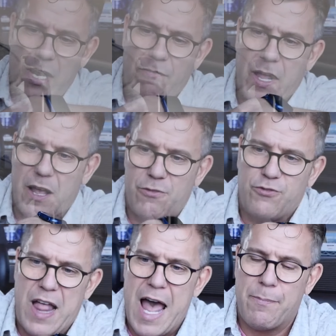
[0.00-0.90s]
you have like a
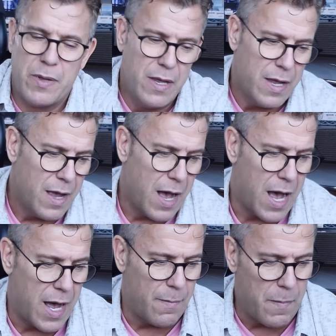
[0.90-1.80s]
flap,
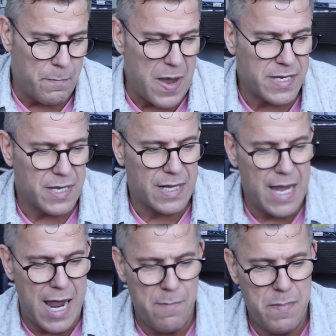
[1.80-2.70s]
uh, but
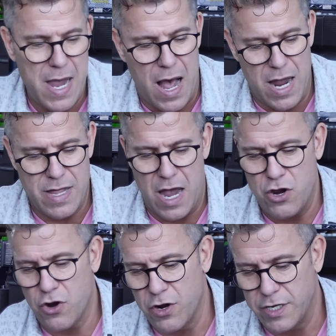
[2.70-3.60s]
basically in behind that,
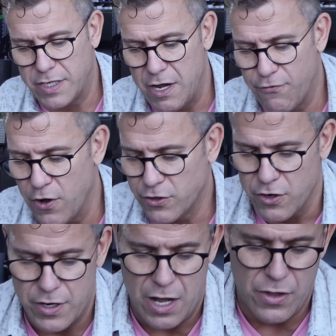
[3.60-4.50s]
you're gonna see a
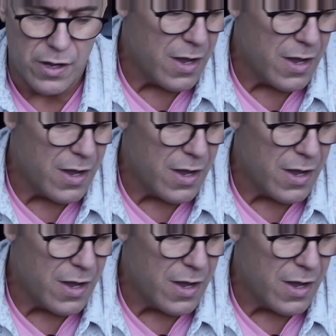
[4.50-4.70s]
filter. Now the